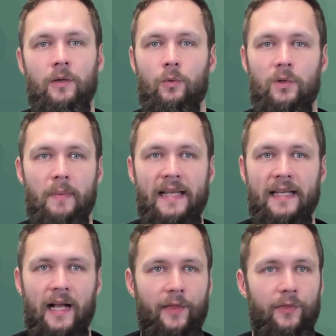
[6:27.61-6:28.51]
or
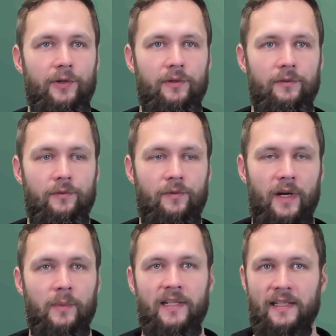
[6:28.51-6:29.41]
making other
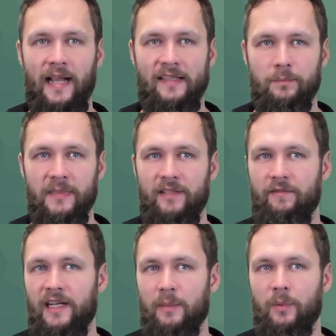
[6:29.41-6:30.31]
farmland that hasn't been
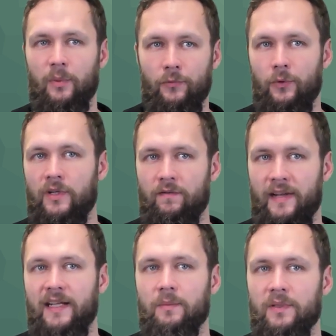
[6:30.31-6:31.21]
available before
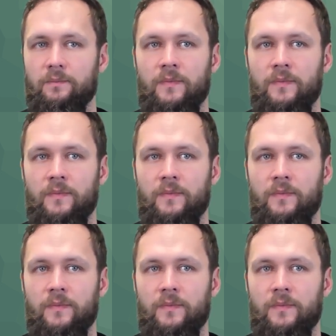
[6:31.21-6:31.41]
available.